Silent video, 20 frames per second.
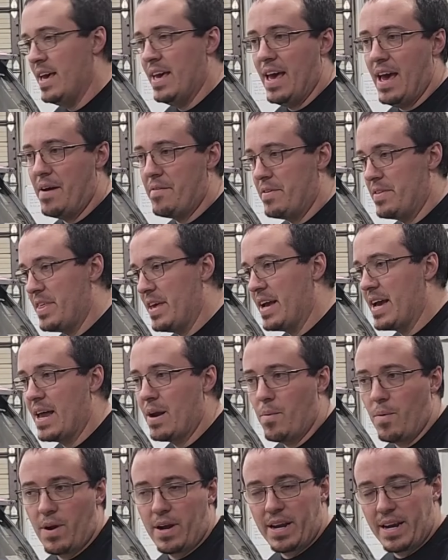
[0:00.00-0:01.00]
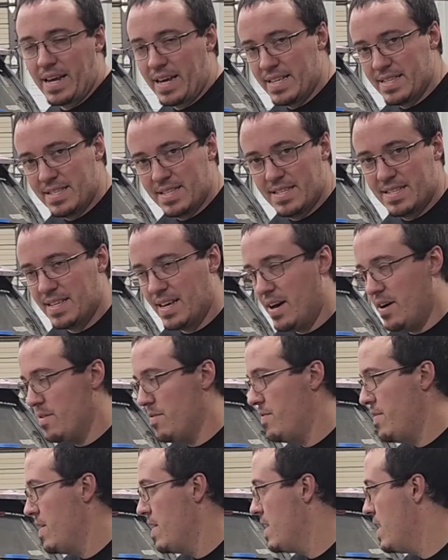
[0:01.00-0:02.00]
everything kind of working against
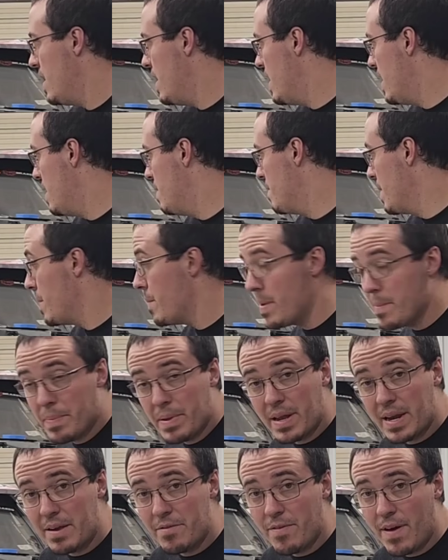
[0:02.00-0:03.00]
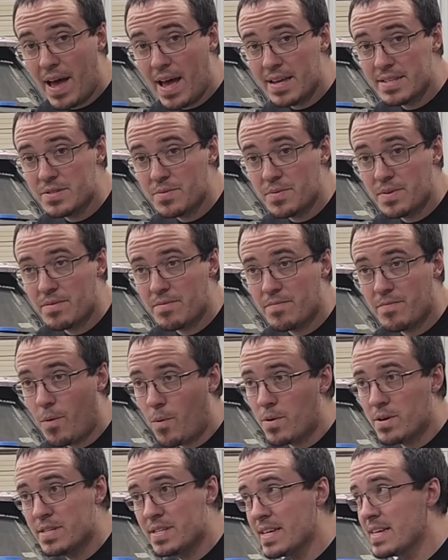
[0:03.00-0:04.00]
itself. It went plenty fast. It went
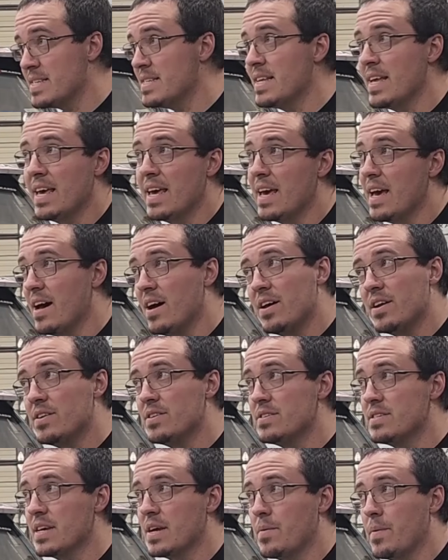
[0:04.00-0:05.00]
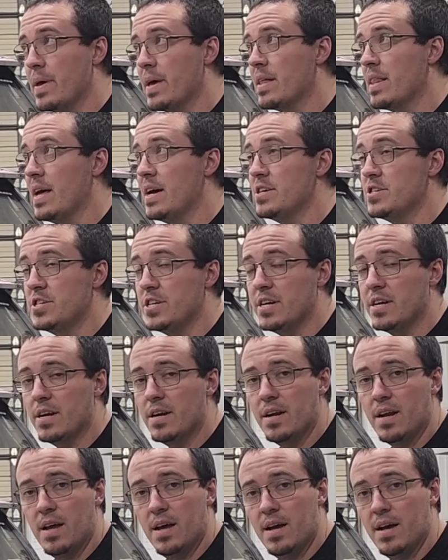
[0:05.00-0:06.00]
460 on sick week last
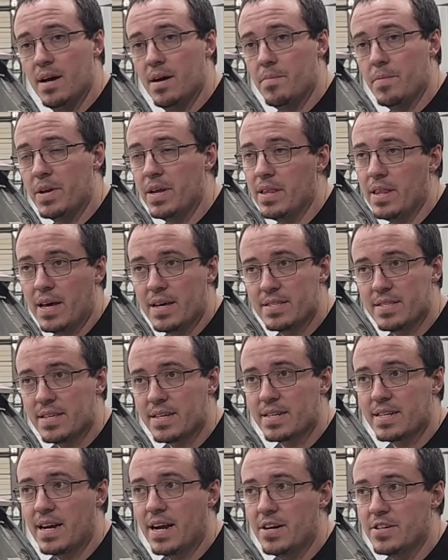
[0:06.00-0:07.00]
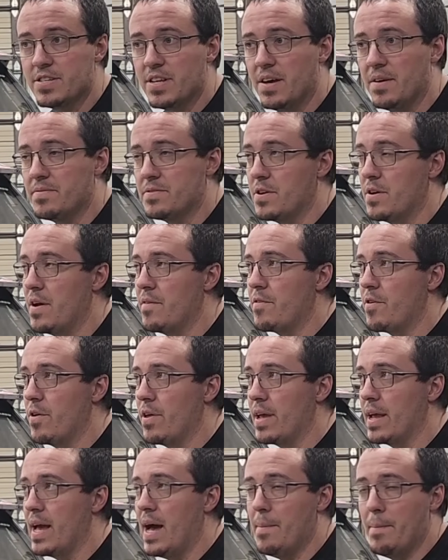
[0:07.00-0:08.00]
year. We did a lot of slick tire stuff, so never
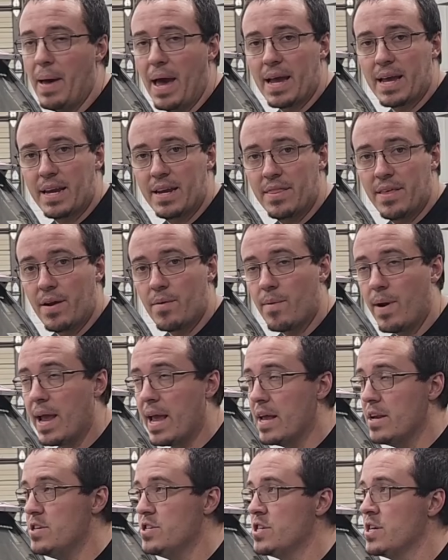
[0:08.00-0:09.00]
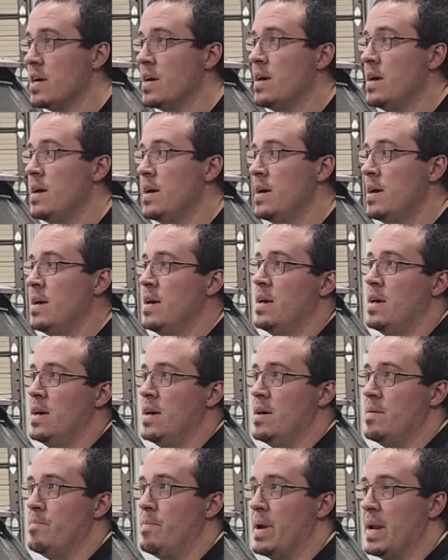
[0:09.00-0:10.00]
really got back into that range.
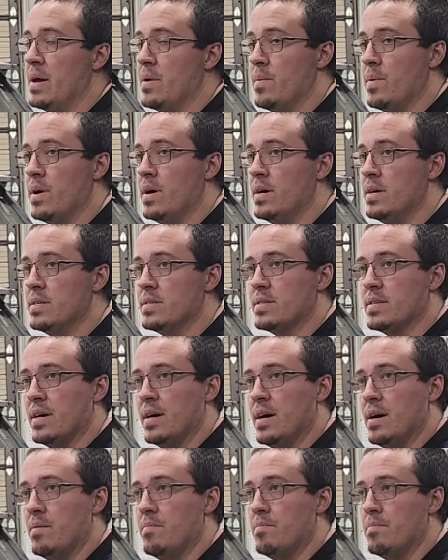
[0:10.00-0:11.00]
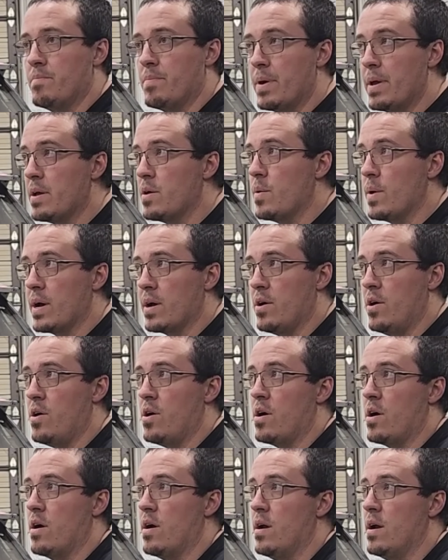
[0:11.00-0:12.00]
But it was pretty quick
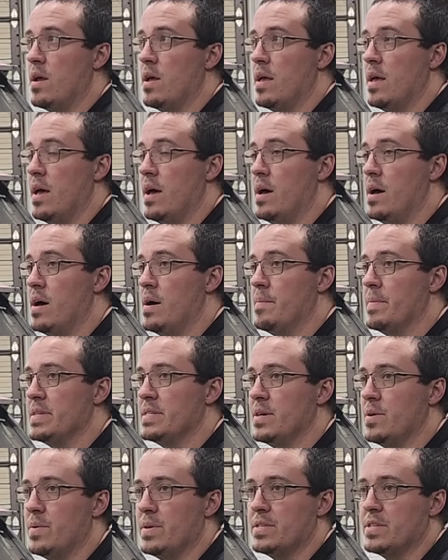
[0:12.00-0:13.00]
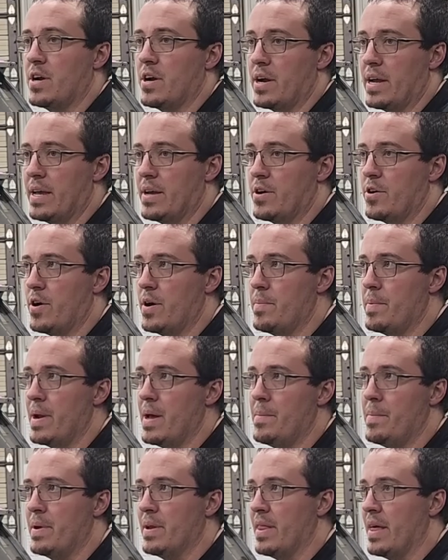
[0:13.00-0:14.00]
car until we start creeping
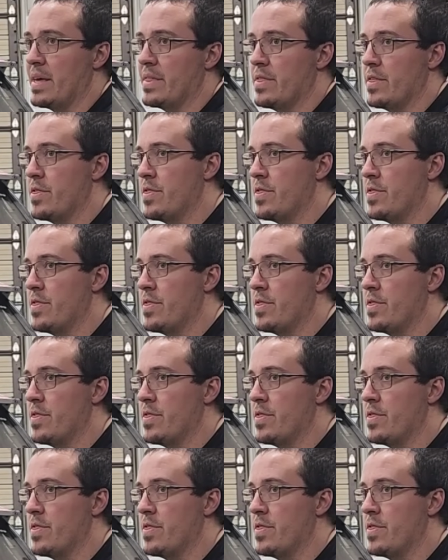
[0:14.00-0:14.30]
up into like the